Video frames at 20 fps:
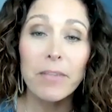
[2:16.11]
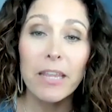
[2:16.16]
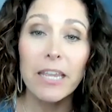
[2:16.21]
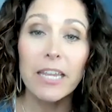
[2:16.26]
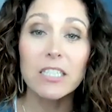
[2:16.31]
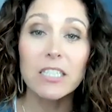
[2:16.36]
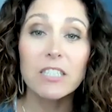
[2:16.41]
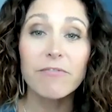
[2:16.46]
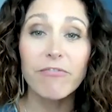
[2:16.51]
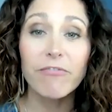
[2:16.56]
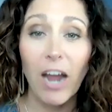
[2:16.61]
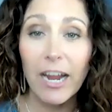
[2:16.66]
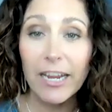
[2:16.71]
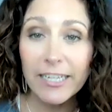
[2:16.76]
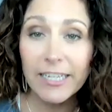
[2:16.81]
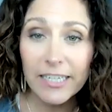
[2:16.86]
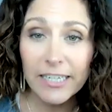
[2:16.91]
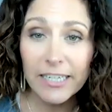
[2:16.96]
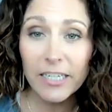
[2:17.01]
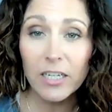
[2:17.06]
is
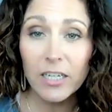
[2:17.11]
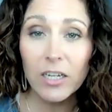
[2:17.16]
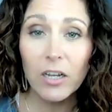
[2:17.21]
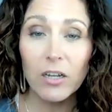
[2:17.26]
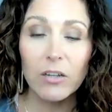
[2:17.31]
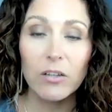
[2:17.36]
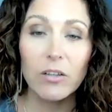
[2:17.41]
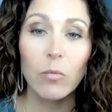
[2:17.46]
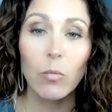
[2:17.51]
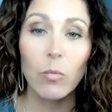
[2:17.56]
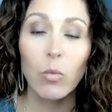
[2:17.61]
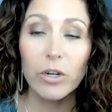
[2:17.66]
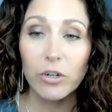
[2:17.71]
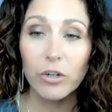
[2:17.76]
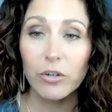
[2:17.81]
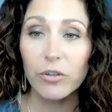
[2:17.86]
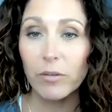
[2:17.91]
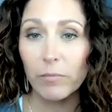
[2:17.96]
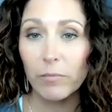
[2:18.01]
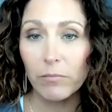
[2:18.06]
finding what
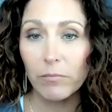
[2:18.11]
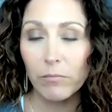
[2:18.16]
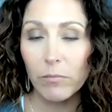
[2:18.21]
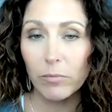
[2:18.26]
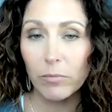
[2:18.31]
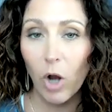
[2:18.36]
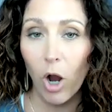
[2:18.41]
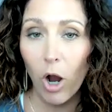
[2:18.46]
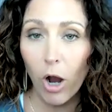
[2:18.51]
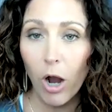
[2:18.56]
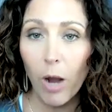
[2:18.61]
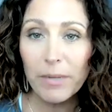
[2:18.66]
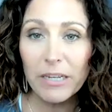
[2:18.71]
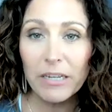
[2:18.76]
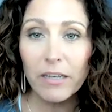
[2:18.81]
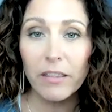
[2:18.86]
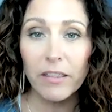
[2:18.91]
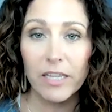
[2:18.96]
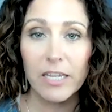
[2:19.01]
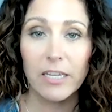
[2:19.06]
are the
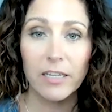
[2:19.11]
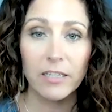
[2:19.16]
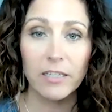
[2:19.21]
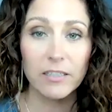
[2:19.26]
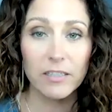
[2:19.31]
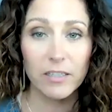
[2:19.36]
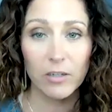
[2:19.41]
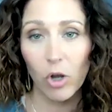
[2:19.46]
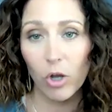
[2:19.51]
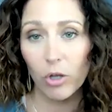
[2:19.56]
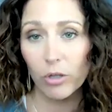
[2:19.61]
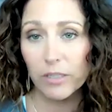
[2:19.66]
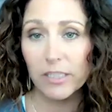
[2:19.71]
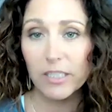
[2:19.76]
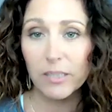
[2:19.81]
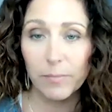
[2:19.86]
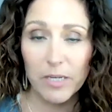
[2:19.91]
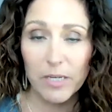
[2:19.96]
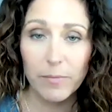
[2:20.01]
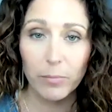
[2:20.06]
common things that all
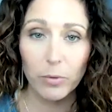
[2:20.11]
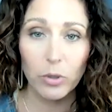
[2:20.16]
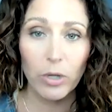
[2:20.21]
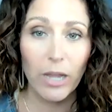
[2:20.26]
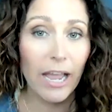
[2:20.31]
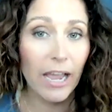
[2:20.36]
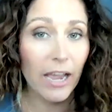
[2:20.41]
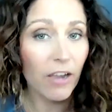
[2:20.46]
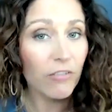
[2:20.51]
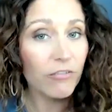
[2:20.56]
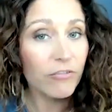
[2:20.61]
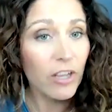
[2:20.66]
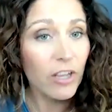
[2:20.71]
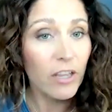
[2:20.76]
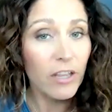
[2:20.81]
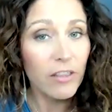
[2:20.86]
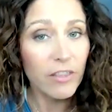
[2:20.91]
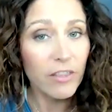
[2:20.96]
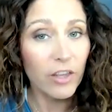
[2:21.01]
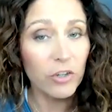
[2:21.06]
these people have
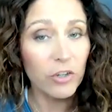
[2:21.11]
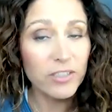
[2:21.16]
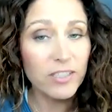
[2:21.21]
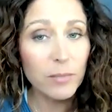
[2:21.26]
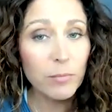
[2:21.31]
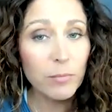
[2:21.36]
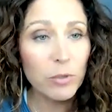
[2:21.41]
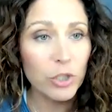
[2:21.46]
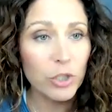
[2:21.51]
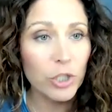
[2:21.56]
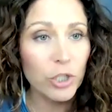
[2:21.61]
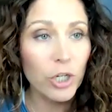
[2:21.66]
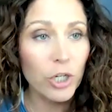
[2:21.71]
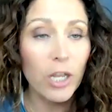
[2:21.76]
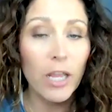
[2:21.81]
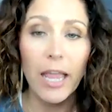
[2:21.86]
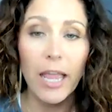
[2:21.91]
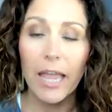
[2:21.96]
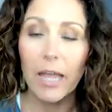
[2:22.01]
that are similar,